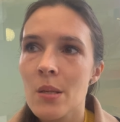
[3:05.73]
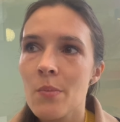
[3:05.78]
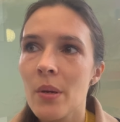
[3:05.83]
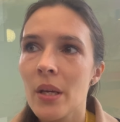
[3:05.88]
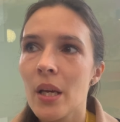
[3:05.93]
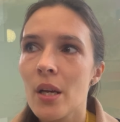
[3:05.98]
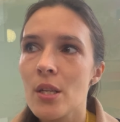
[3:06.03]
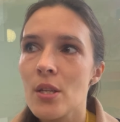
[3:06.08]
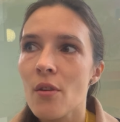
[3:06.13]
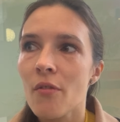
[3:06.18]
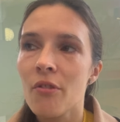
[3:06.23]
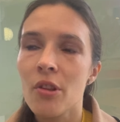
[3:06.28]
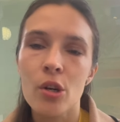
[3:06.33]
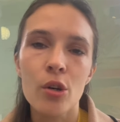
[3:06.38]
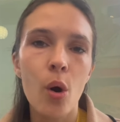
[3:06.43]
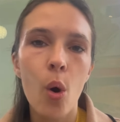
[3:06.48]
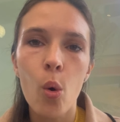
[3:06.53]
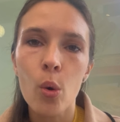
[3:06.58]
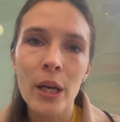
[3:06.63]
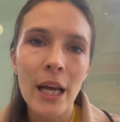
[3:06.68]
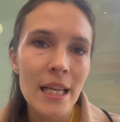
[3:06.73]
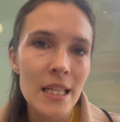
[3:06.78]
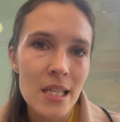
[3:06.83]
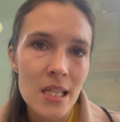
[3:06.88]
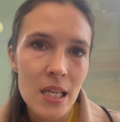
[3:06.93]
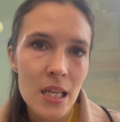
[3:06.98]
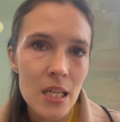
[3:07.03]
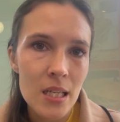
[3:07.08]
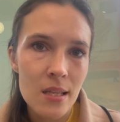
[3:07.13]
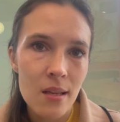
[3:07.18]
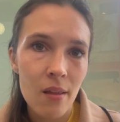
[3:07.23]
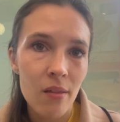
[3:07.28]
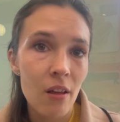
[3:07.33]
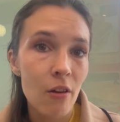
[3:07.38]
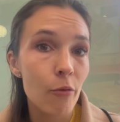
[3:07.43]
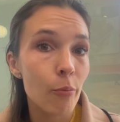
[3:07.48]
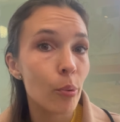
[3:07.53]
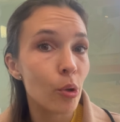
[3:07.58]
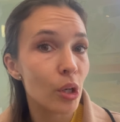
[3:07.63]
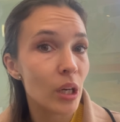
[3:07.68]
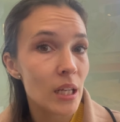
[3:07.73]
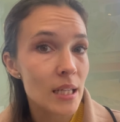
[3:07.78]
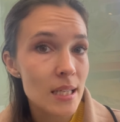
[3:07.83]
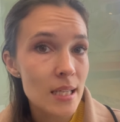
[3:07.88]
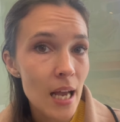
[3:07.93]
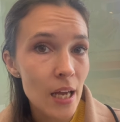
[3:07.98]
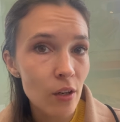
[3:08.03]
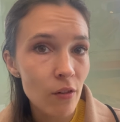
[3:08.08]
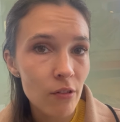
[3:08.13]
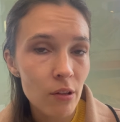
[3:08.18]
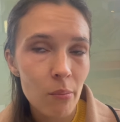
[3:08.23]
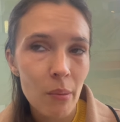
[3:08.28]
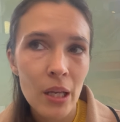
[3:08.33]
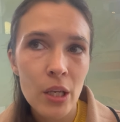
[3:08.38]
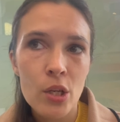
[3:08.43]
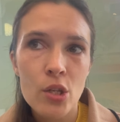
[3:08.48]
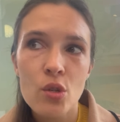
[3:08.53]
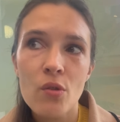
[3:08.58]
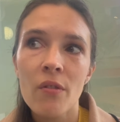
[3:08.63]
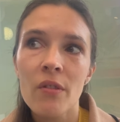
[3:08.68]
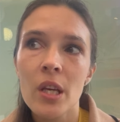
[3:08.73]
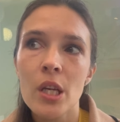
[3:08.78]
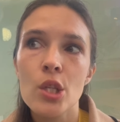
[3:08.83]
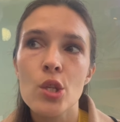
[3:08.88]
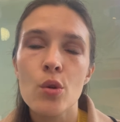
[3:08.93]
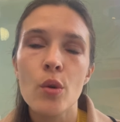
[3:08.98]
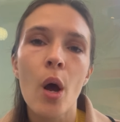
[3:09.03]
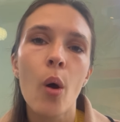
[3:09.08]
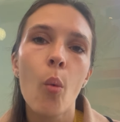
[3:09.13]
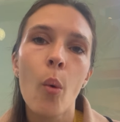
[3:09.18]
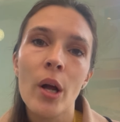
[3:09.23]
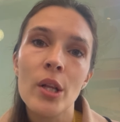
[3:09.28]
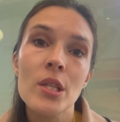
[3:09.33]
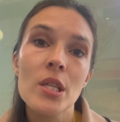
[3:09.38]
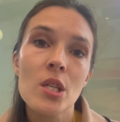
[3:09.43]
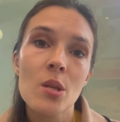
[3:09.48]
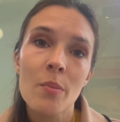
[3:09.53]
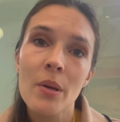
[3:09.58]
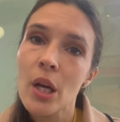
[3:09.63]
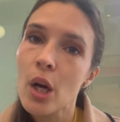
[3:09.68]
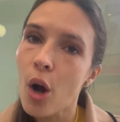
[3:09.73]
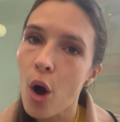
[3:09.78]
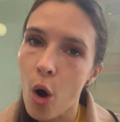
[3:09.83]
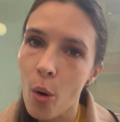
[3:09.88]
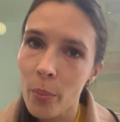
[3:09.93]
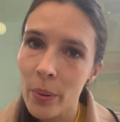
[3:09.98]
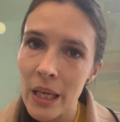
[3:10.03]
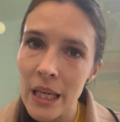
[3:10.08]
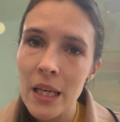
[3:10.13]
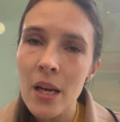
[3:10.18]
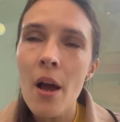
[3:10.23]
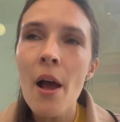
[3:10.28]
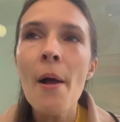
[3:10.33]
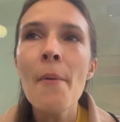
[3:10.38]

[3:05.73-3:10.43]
because of their own ideas that they put inside of the menu, so they do not want to be copied.